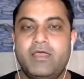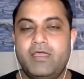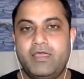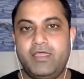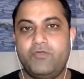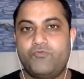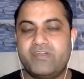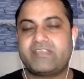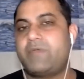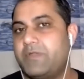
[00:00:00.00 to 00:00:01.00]
Hey,
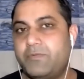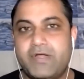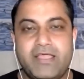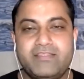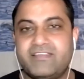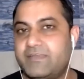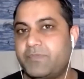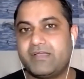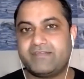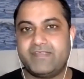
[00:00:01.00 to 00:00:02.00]
what's up, everybody? This is
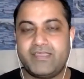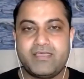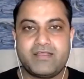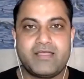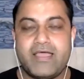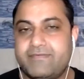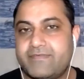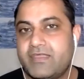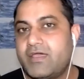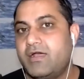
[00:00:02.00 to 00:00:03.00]
Pankaj Singh here,
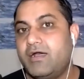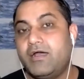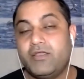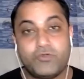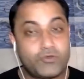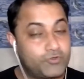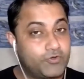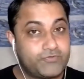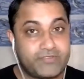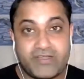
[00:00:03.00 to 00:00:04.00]
guys. Your
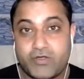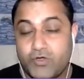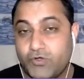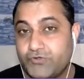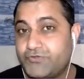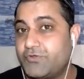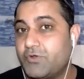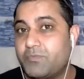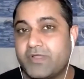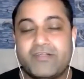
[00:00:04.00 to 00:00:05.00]
host and host, your
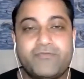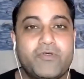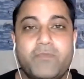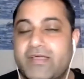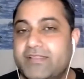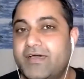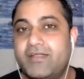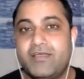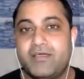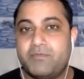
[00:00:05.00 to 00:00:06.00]
brother from
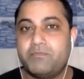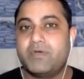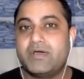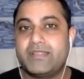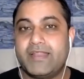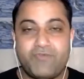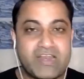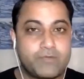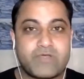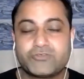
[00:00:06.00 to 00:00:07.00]
another mother. Hey,
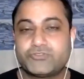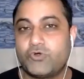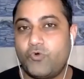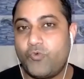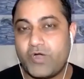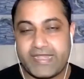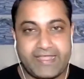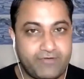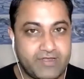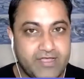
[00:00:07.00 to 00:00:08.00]
welcome to our show.
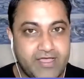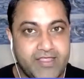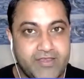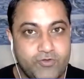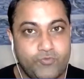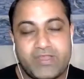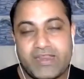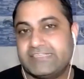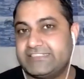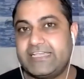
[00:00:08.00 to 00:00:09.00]
Whatever I know, where
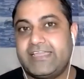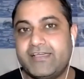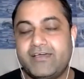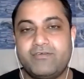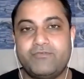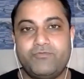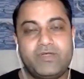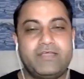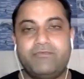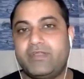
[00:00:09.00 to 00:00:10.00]
I share
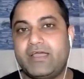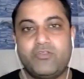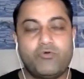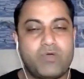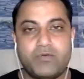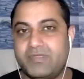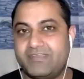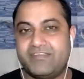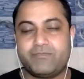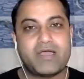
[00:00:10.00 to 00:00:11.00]
whatever I know about
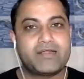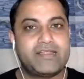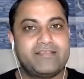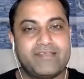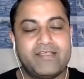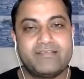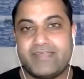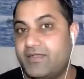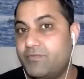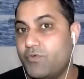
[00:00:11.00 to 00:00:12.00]
business, marketing, sales,
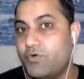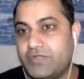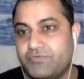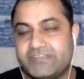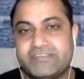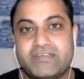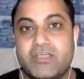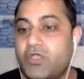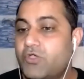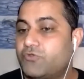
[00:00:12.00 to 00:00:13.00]
and motivation.
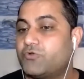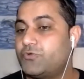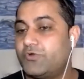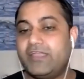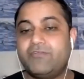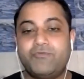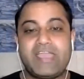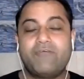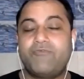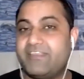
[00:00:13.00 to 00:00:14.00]
So today we
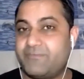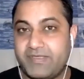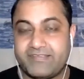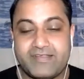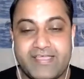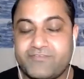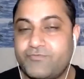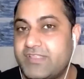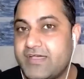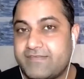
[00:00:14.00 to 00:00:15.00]
have very special guest
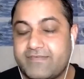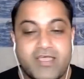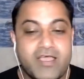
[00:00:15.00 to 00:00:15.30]
with us,